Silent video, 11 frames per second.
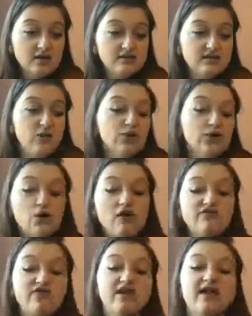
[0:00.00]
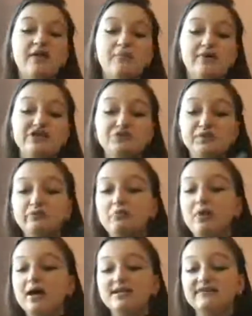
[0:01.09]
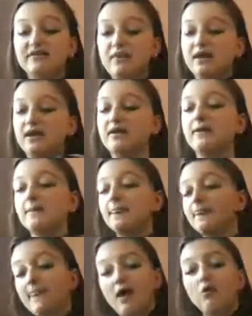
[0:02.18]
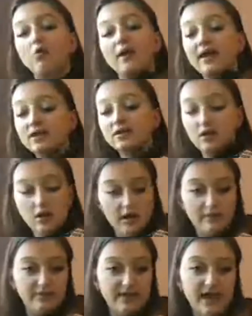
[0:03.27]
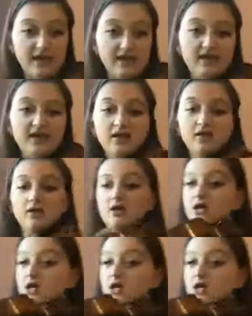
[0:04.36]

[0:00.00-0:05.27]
Now we'll go over that again, but I just want to remind everybody that when you're playing here,